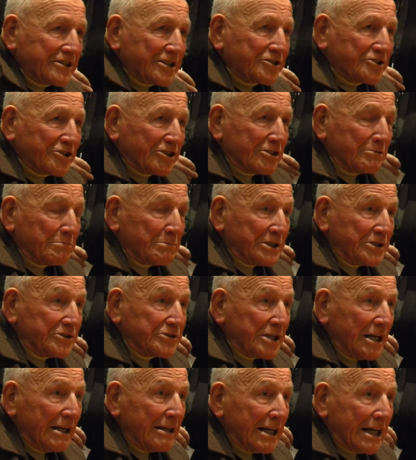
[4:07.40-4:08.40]
the
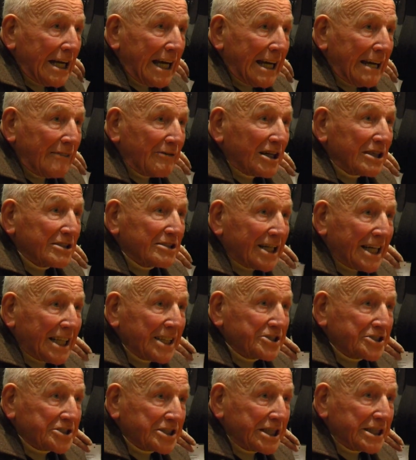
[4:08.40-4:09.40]
Germans. And as
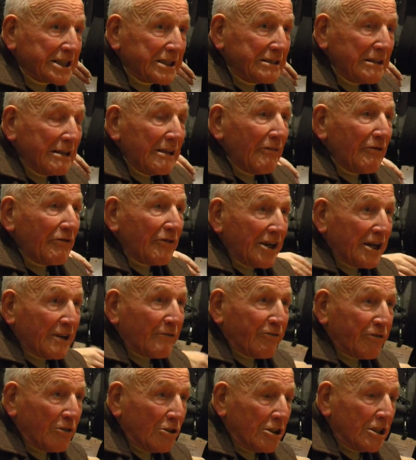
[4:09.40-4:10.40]
I see it,
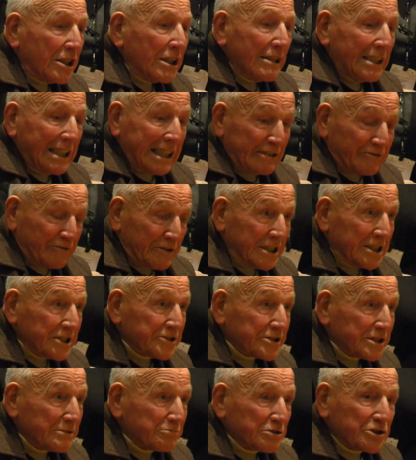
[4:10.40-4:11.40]
therefore, as far
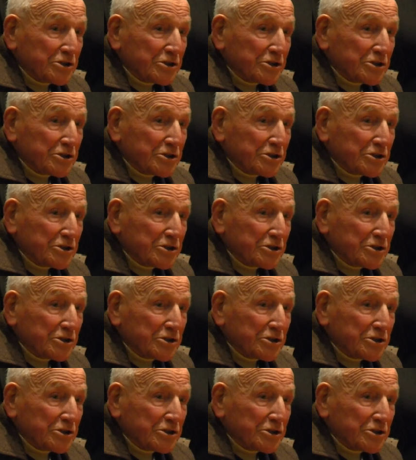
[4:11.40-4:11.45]
as I'm